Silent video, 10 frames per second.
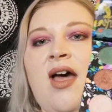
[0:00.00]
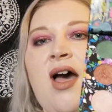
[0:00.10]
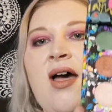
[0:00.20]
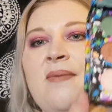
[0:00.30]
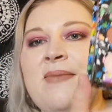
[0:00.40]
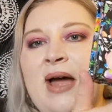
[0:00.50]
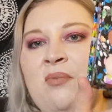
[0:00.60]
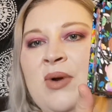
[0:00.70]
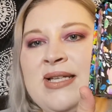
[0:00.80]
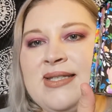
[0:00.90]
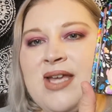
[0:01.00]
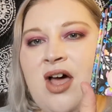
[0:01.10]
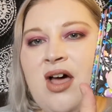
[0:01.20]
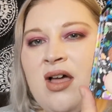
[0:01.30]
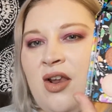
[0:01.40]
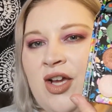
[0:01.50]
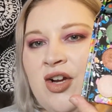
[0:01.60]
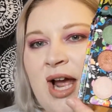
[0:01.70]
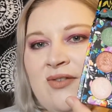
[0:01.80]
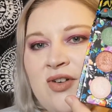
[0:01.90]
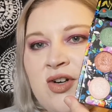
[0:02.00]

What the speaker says: and winter, and for